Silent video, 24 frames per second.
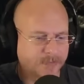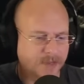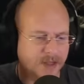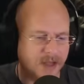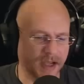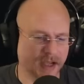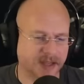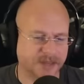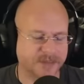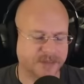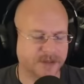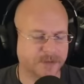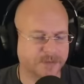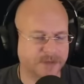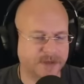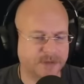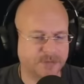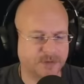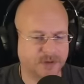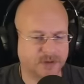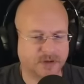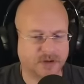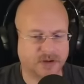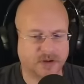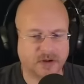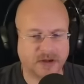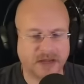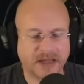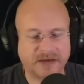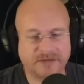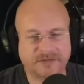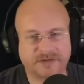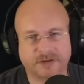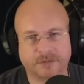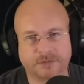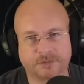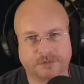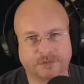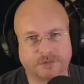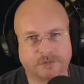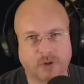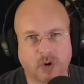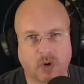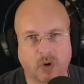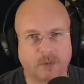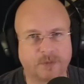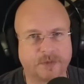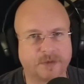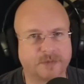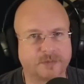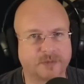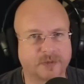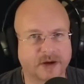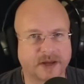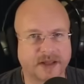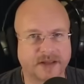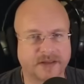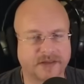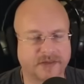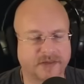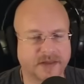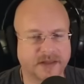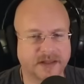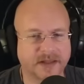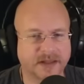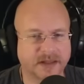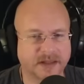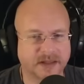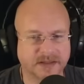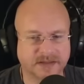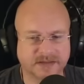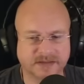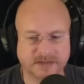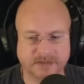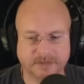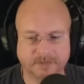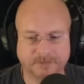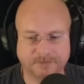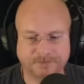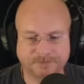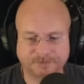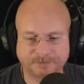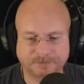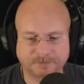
I think people are going to have to hope and pray that they can get some